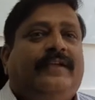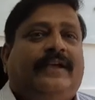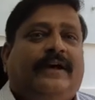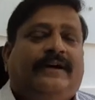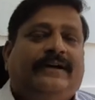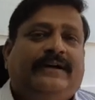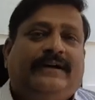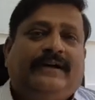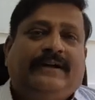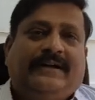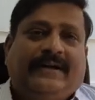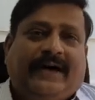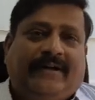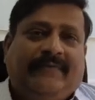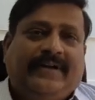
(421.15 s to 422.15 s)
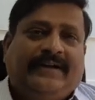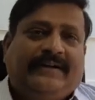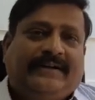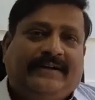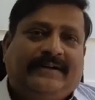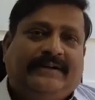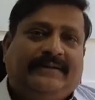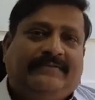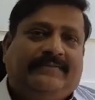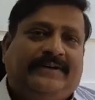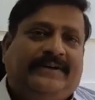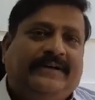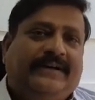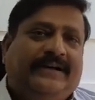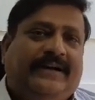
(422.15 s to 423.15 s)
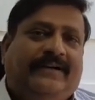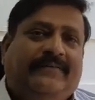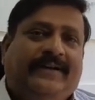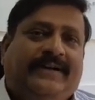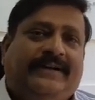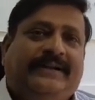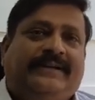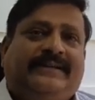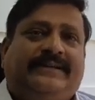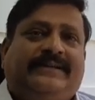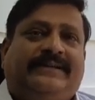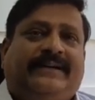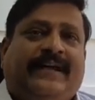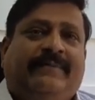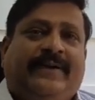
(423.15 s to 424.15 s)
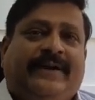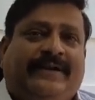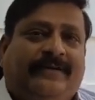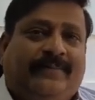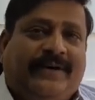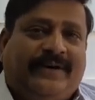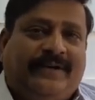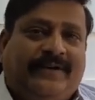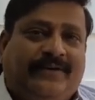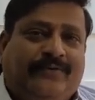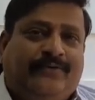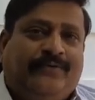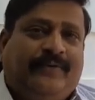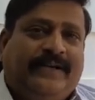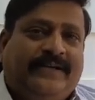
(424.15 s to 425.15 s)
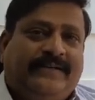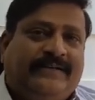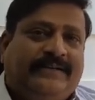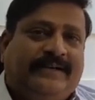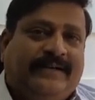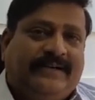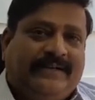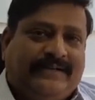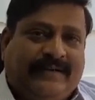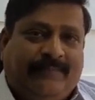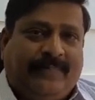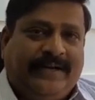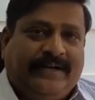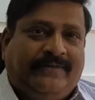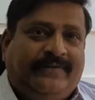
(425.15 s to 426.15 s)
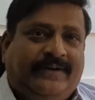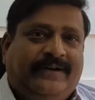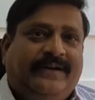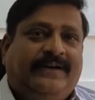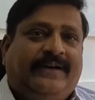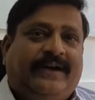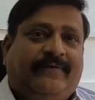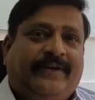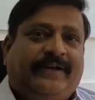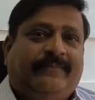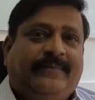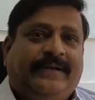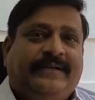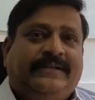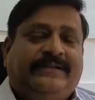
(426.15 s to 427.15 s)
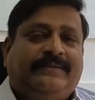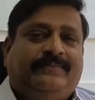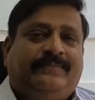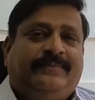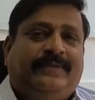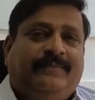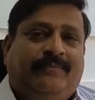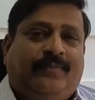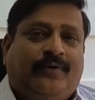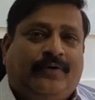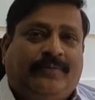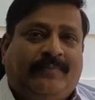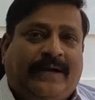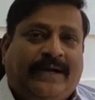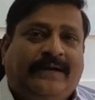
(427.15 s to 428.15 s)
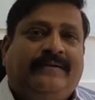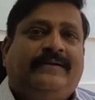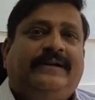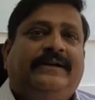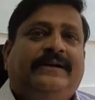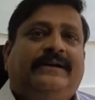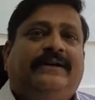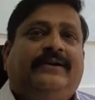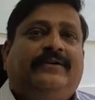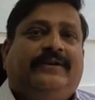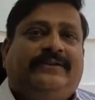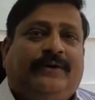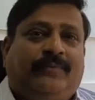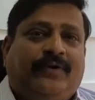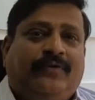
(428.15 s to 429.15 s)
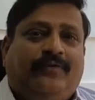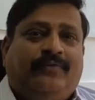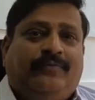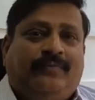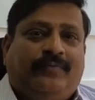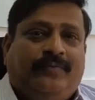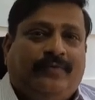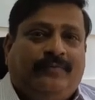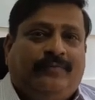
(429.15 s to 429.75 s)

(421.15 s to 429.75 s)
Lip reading: Yeah, NavIC. The word NavIC can be interpreted in two ways. Complete word NavIC means a boatman, someone who